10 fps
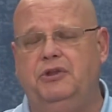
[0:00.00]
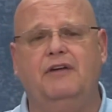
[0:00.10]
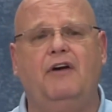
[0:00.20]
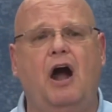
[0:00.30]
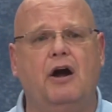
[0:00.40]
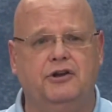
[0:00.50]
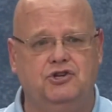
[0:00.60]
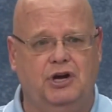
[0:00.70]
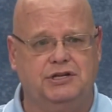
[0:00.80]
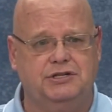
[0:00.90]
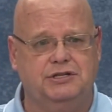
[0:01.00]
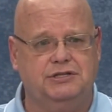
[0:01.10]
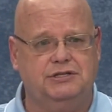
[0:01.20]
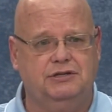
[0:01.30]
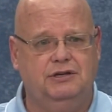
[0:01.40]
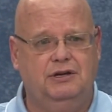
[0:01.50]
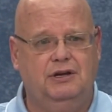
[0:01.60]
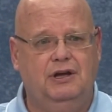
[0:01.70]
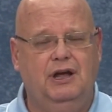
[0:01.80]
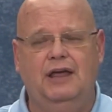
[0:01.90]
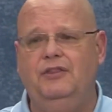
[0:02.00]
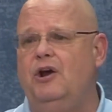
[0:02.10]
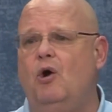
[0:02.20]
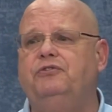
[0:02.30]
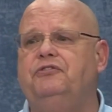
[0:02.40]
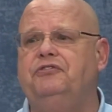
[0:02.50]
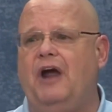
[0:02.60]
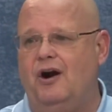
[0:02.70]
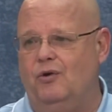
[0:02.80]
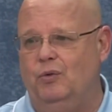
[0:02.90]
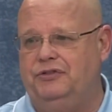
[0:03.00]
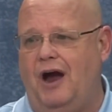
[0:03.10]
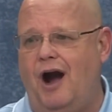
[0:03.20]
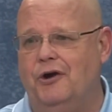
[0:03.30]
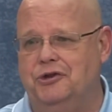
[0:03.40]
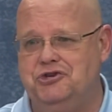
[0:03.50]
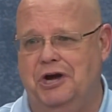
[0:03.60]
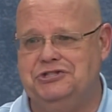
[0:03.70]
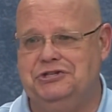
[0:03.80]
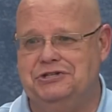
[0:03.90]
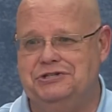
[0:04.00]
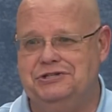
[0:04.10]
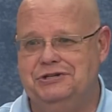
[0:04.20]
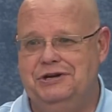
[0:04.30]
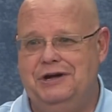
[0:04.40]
They have a heart of justice. And they don't start with the heart of justice.